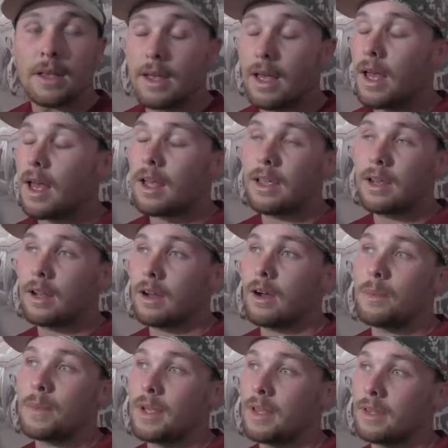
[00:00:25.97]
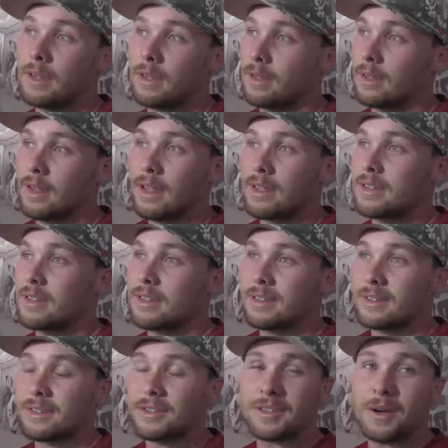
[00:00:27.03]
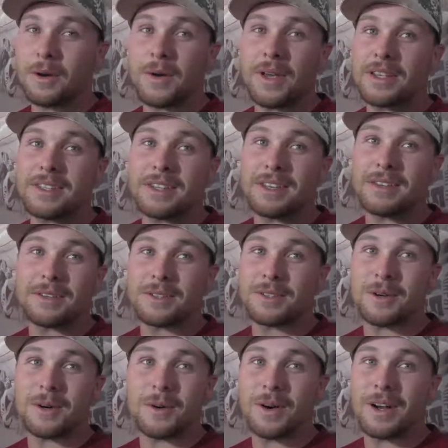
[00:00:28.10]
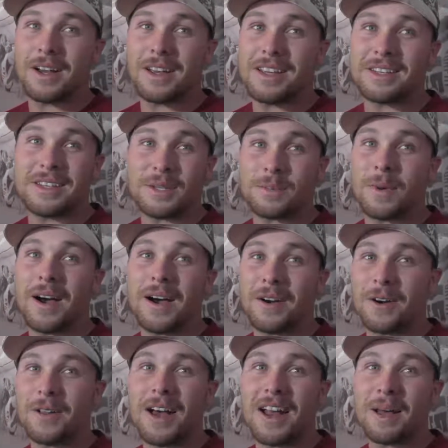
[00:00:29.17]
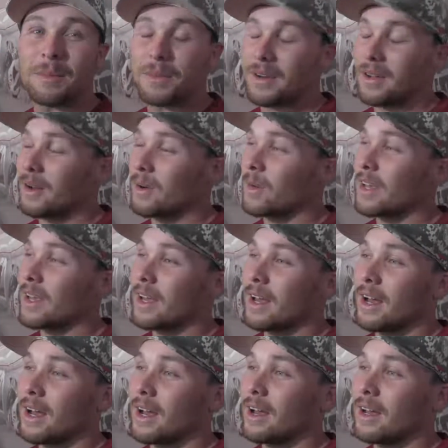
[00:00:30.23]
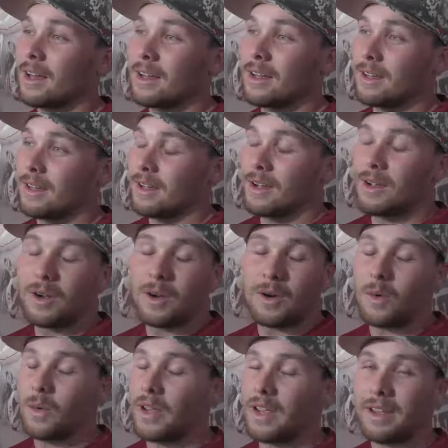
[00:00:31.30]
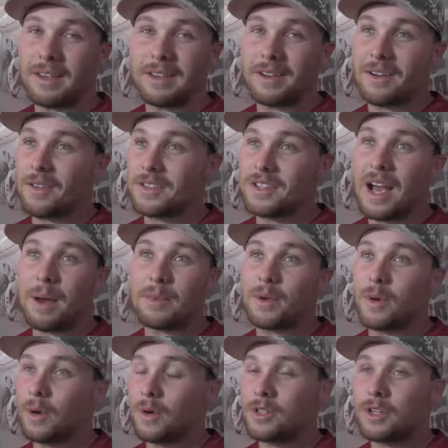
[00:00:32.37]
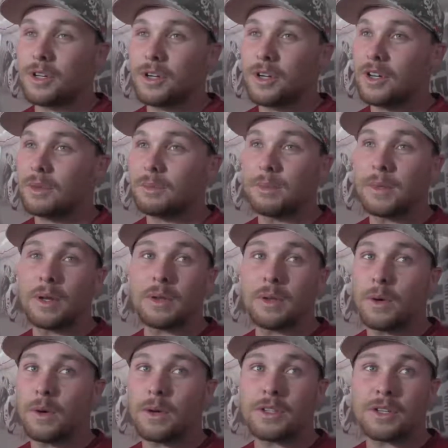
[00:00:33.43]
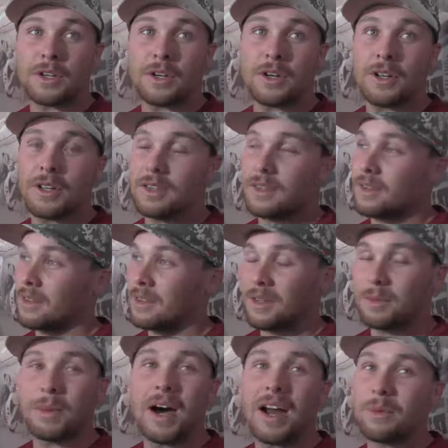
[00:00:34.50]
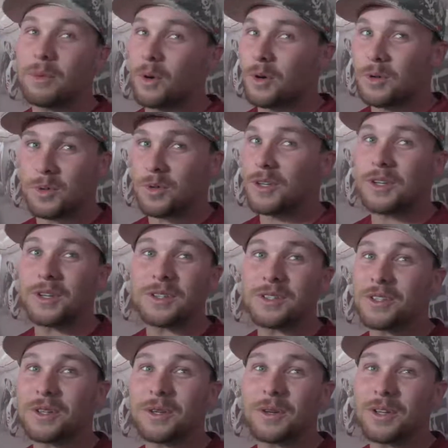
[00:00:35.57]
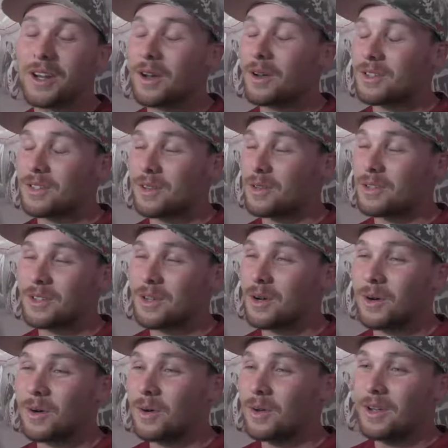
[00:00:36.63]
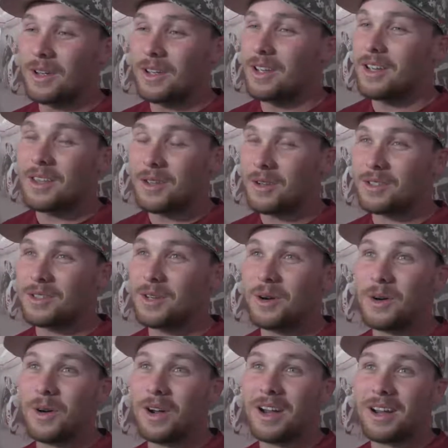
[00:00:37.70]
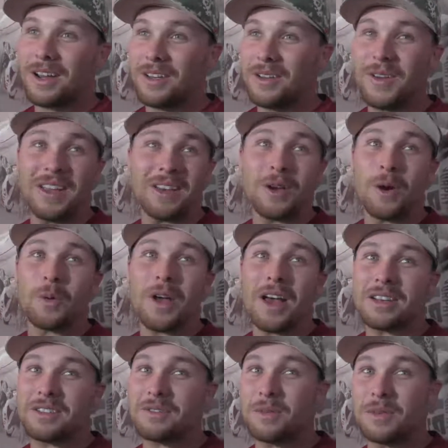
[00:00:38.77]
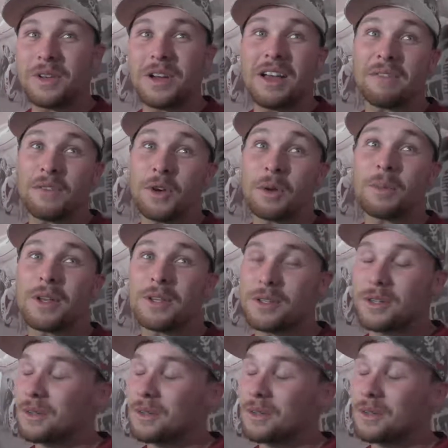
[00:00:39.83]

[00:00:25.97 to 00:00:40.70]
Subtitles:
Yeah, you know, I mean, there's no easy spot in our lineup. You know, we the top of the order is good, the middle of the order is good, and the bottom of the order is really good too. You know, so you don't get no rest from, you know, if you're a pitcher.